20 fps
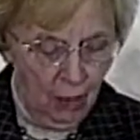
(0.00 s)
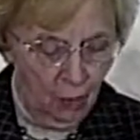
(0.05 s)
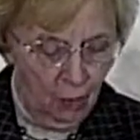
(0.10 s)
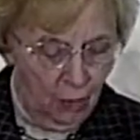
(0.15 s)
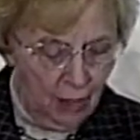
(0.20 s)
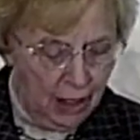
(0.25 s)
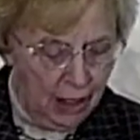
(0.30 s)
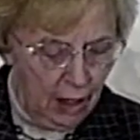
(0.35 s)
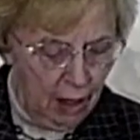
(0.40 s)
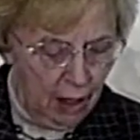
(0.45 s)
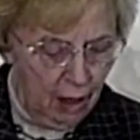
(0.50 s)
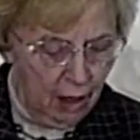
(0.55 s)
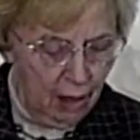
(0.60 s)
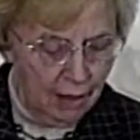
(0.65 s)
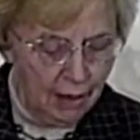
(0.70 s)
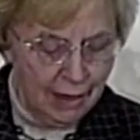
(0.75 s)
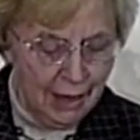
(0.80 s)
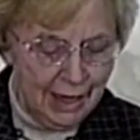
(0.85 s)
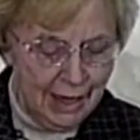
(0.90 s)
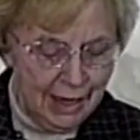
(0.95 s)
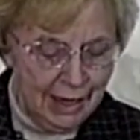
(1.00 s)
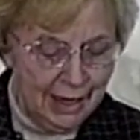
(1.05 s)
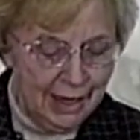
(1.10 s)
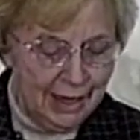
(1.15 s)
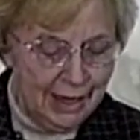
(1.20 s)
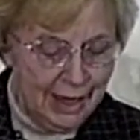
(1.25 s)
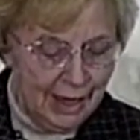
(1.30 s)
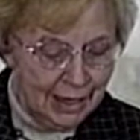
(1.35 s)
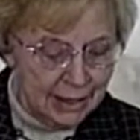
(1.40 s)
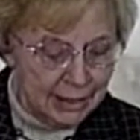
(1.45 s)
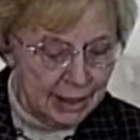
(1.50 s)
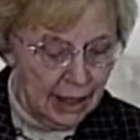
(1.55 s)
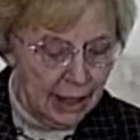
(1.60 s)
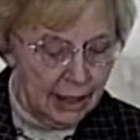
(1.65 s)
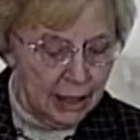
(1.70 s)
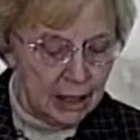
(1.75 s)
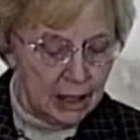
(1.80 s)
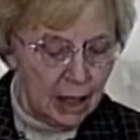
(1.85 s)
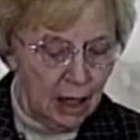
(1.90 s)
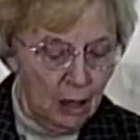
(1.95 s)
We are in
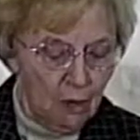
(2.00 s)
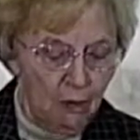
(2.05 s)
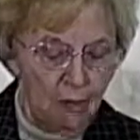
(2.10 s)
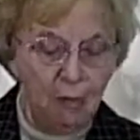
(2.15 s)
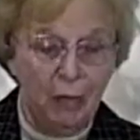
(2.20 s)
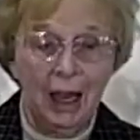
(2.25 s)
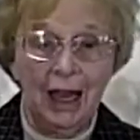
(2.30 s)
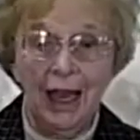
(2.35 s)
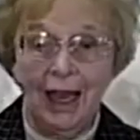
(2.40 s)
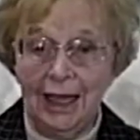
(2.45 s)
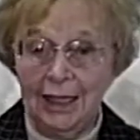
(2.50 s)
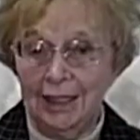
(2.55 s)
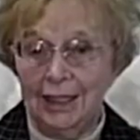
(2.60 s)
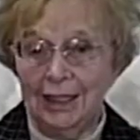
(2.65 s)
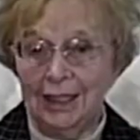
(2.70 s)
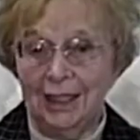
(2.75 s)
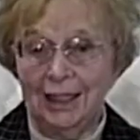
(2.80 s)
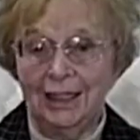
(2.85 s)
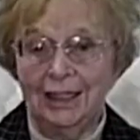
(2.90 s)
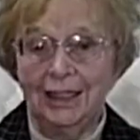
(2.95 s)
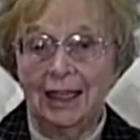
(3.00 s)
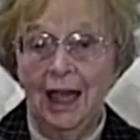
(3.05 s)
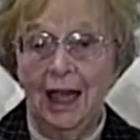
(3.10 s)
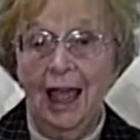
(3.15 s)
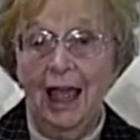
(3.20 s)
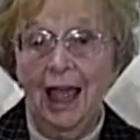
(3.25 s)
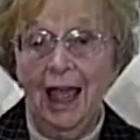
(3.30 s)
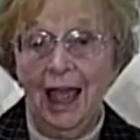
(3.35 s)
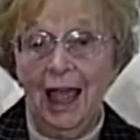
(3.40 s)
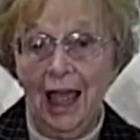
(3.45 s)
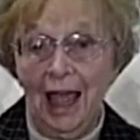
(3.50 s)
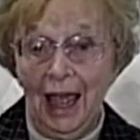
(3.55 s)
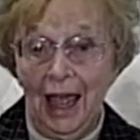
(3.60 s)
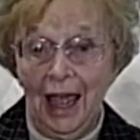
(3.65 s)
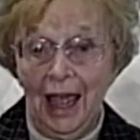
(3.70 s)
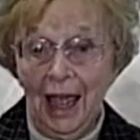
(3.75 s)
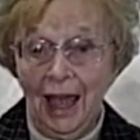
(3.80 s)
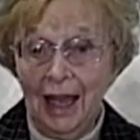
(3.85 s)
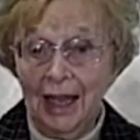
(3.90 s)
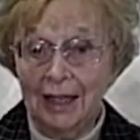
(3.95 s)
desolate places
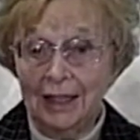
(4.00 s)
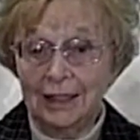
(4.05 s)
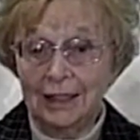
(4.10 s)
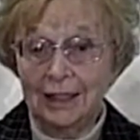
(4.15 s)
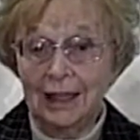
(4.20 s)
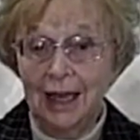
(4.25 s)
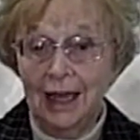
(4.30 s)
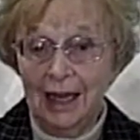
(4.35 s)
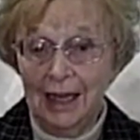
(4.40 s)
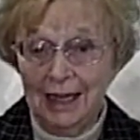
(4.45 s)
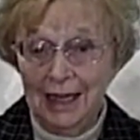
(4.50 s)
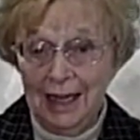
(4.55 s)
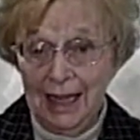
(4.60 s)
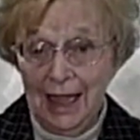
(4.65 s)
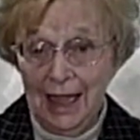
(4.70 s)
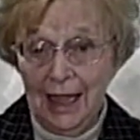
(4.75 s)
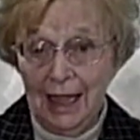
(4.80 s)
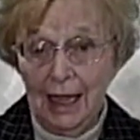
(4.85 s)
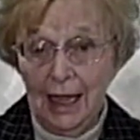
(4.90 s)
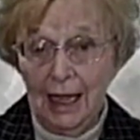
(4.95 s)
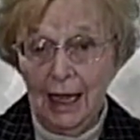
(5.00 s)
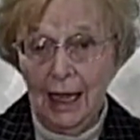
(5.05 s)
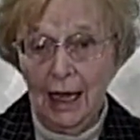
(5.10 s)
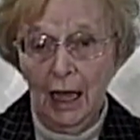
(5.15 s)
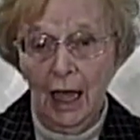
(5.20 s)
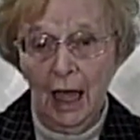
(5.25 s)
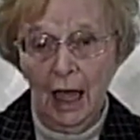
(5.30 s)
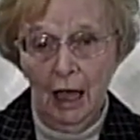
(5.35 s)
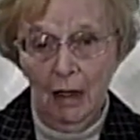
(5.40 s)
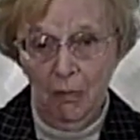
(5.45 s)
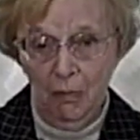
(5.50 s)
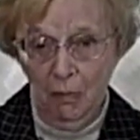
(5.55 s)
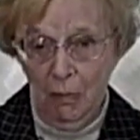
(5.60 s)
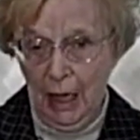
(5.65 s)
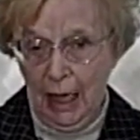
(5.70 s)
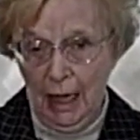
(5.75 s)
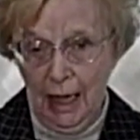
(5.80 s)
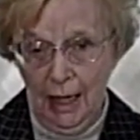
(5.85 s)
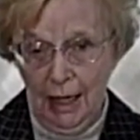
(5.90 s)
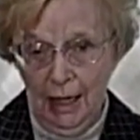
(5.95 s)
as dead
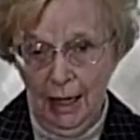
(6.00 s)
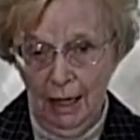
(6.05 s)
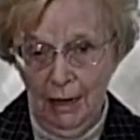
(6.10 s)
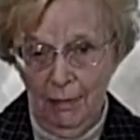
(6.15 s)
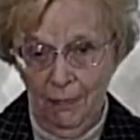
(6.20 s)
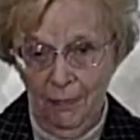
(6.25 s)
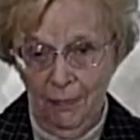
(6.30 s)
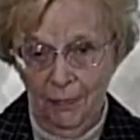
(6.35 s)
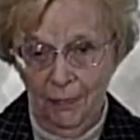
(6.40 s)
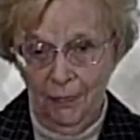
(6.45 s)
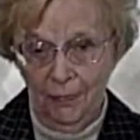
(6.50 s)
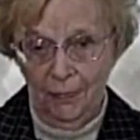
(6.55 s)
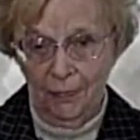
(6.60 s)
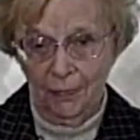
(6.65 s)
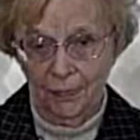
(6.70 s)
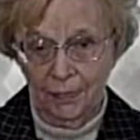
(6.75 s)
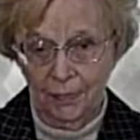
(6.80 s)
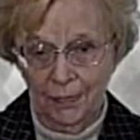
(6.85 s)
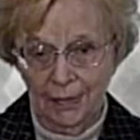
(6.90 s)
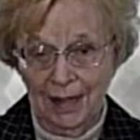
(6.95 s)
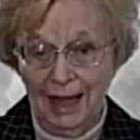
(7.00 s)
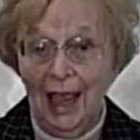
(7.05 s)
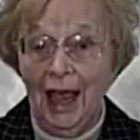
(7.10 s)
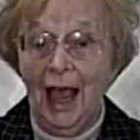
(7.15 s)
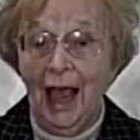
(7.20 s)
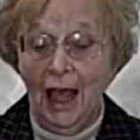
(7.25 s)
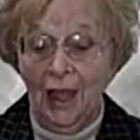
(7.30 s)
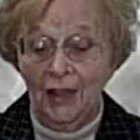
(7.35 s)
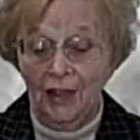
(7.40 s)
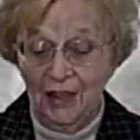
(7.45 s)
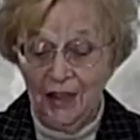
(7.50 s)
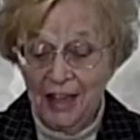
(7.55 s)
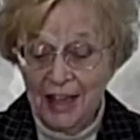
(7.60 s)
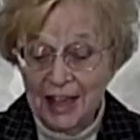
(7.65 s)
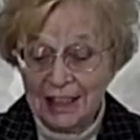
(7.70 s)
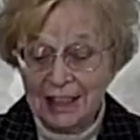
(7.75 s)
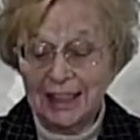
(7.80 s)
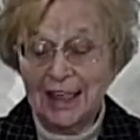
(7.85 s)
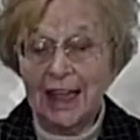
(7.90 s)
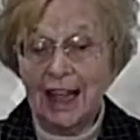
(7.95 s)
men.
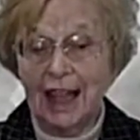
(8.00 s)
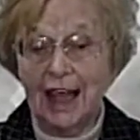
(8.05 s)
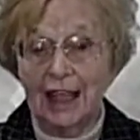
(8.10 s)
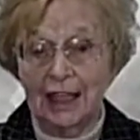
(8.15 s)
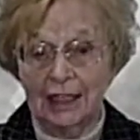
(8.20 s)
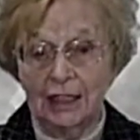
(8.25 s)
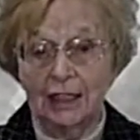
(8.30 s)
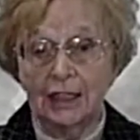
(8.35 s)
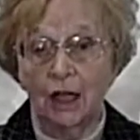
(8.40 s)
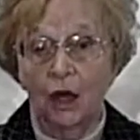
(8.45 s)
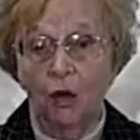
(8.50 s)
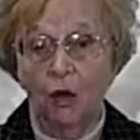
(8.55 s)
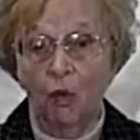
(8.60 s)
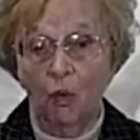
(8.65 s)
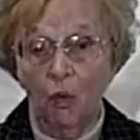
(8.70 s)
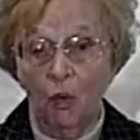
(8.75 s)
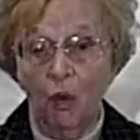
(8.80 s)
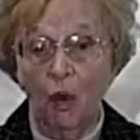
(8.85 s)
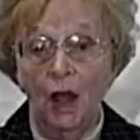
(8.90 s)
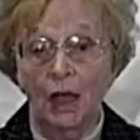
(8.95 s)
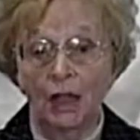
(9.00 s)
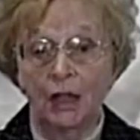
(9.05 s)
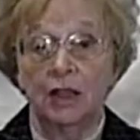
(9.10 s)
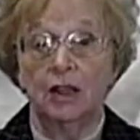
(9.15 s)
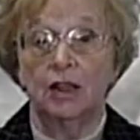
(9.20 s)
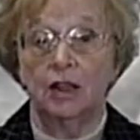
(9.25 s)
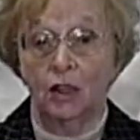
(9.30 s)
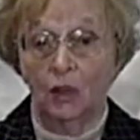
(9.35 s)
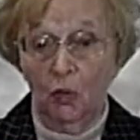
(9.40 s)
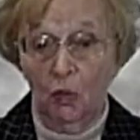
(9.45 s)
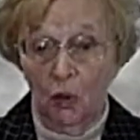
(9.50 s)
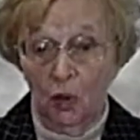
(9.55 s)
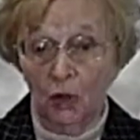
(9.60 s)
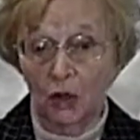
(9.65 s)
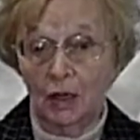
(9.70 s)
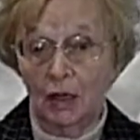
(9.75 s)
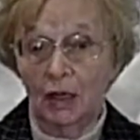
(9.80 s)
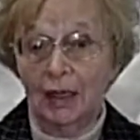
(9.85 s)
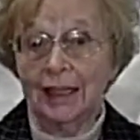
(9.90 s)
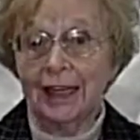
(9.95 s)
This is what the
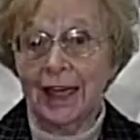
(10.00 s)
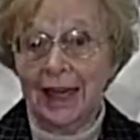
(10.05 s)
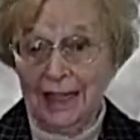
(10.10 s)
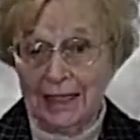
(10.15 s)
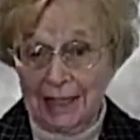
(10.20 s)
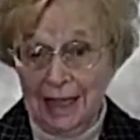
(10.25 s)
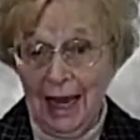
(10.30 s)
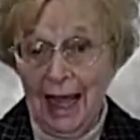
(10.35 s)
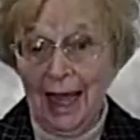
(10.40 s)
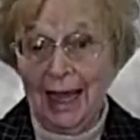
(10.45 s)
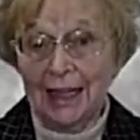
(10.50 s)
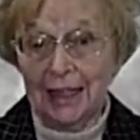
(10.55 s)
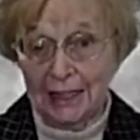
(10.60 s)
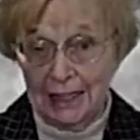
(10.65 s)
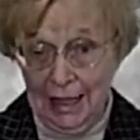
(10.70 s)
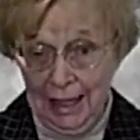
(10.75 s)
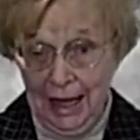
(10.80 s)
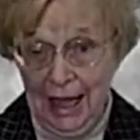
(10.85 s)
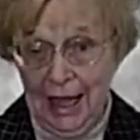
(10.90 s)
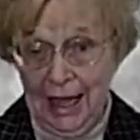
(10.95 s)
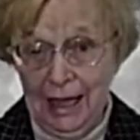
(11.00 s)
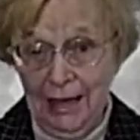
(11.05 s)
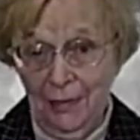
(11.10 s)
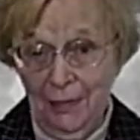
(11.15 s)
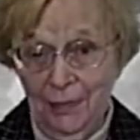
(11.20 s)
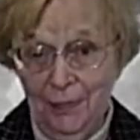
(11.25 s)
world is like today.